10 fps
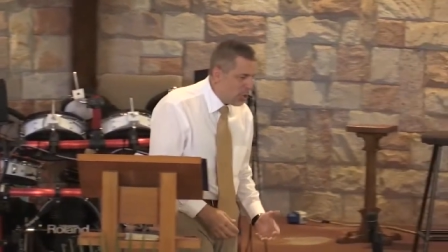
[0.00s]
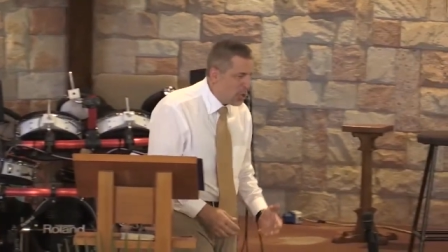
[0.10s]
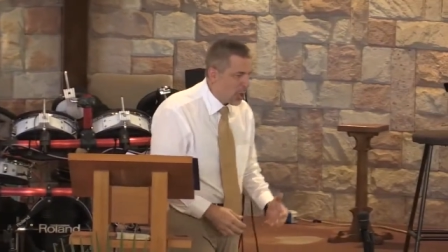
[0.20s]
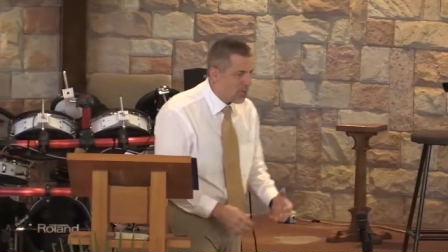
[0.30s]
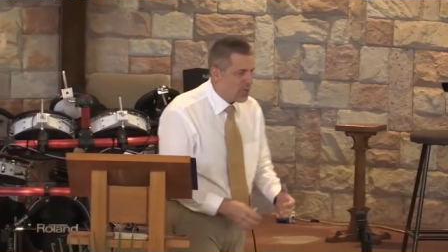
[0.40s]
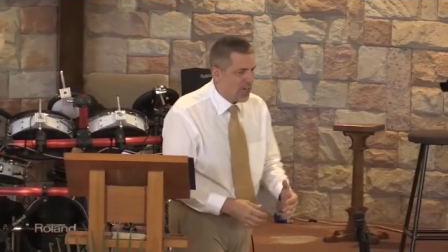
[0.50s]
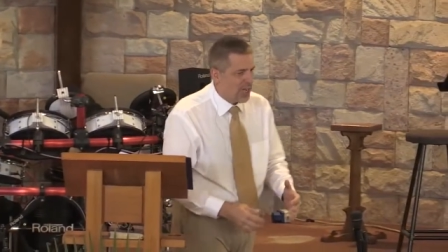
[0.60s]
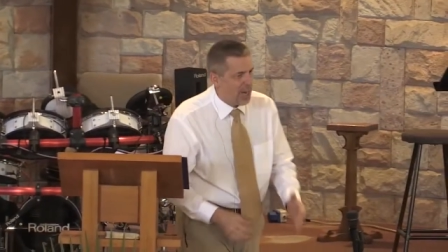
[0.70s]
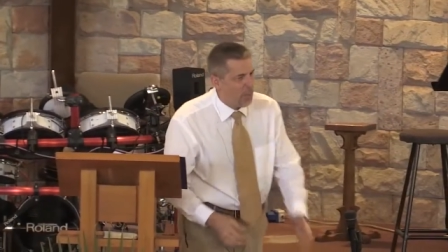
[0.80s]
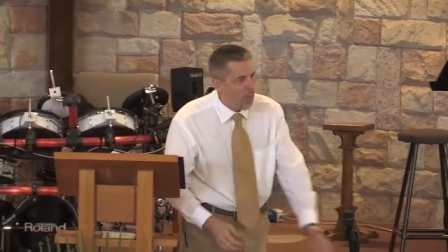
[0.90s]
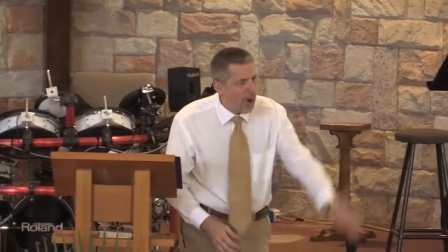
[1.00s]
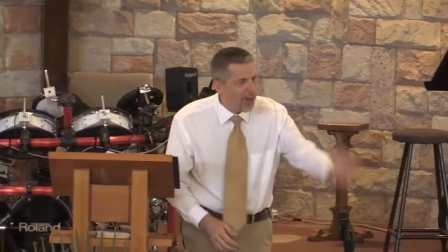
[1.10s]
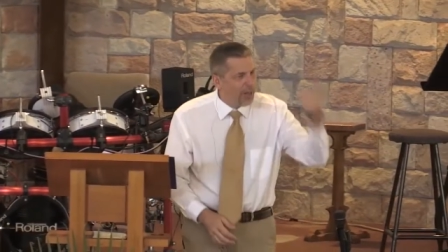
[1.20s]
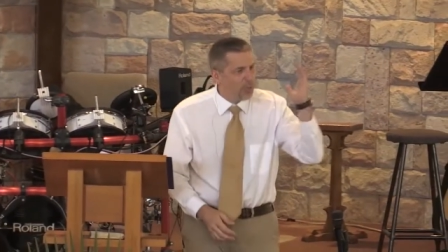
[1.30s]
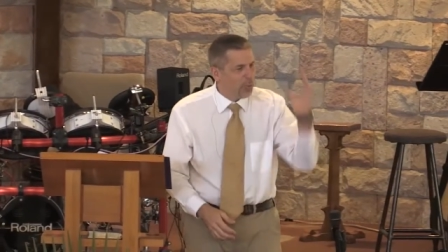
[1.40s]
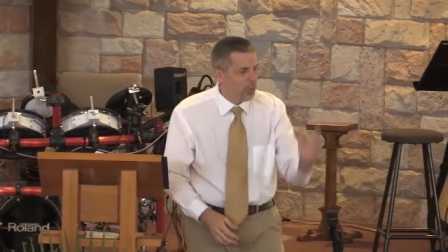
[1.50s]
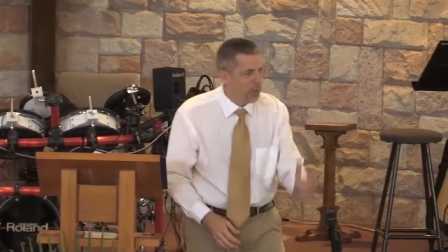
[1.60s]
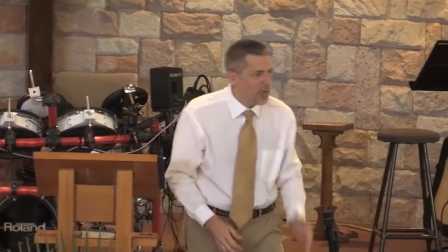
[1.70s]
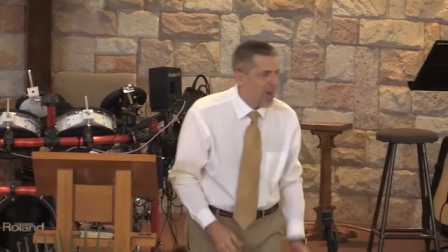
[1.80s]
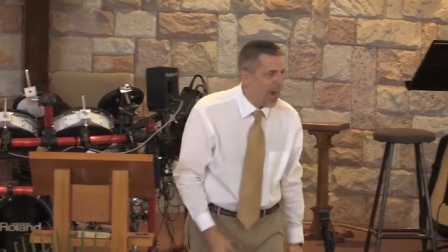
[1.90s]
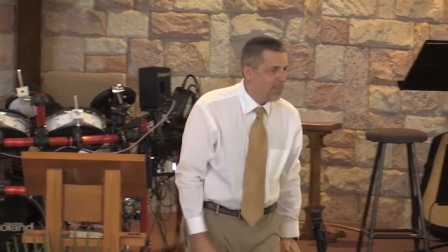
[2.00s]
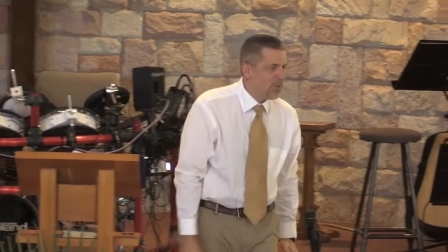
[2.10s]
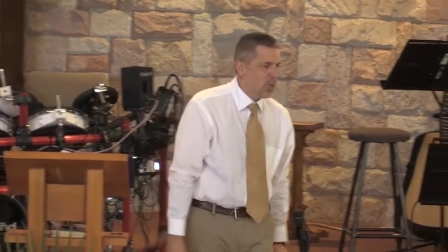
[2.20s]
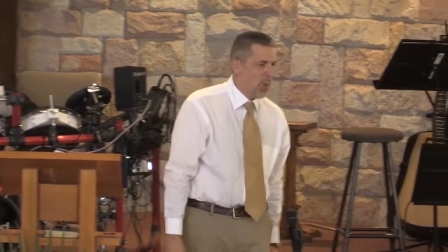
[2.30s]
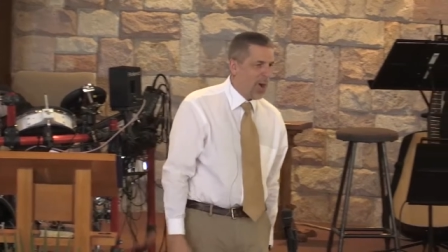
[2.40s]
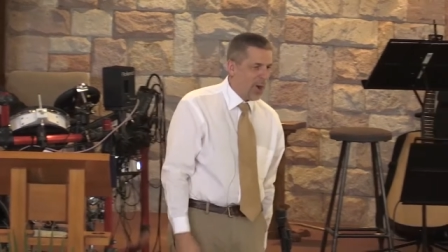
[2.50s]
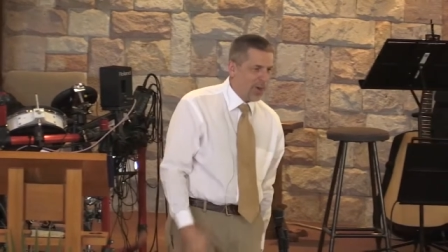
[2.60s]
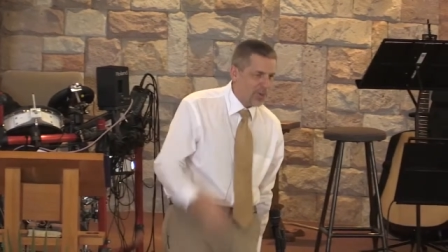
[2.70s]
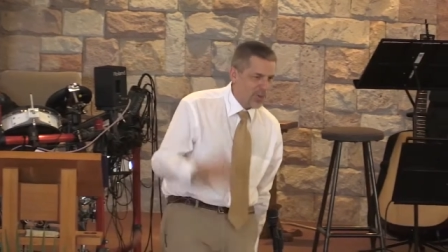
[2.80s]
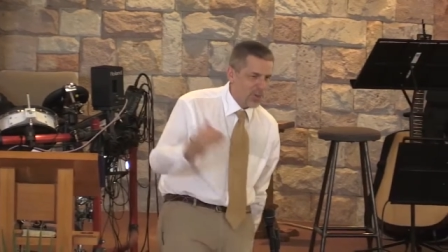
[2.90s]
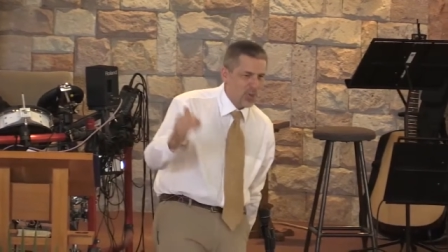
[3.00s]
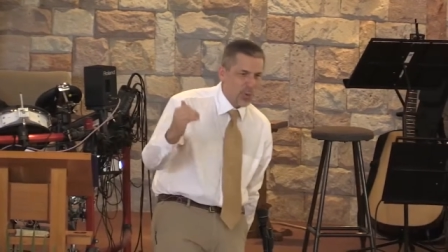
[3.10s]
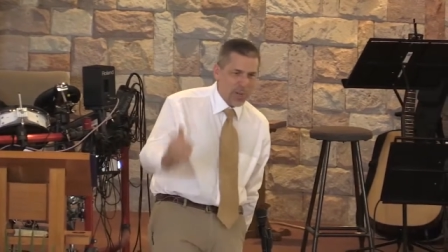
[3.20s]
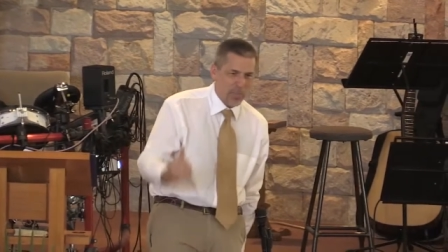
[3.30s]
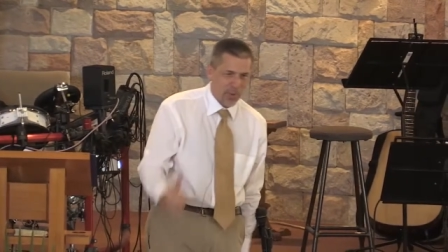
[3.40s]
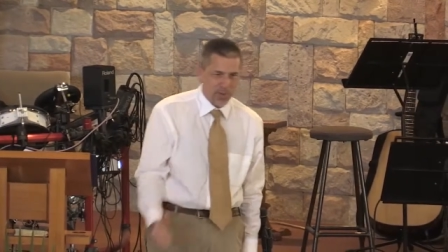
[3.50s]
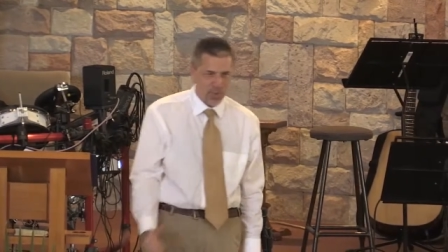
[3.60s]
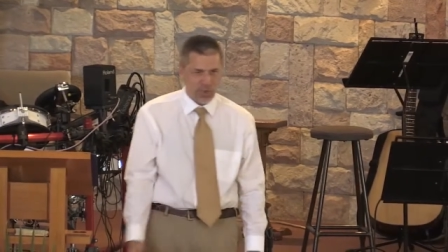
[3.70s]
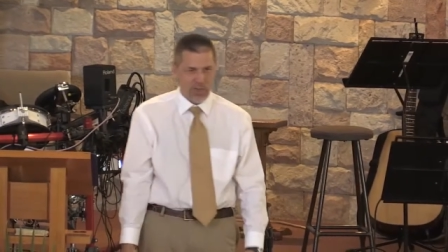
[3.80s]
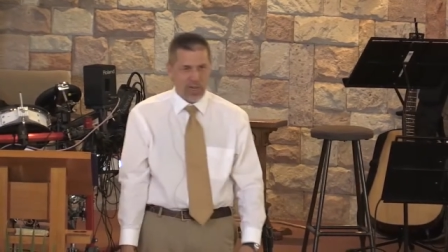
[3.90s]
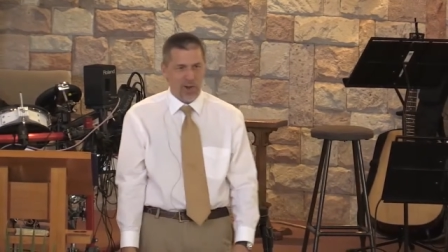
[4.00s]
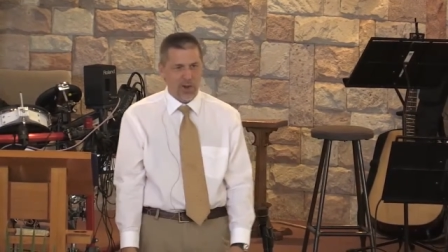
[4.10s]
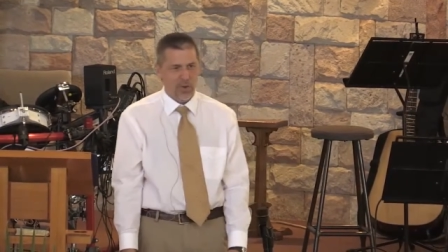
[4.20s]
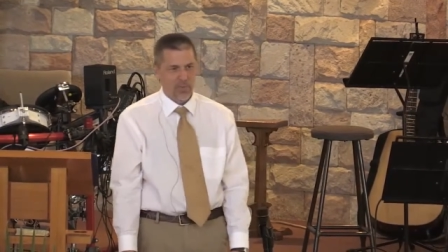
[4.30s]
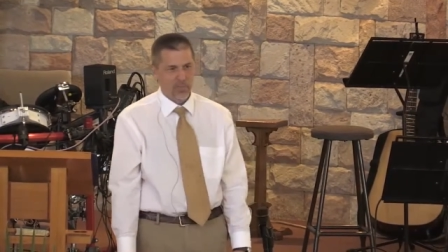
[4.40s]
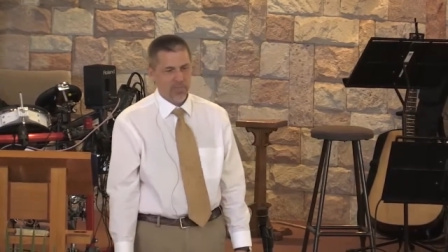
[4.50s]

in New York City, I'm walking through Times Square, and there's a street preacher there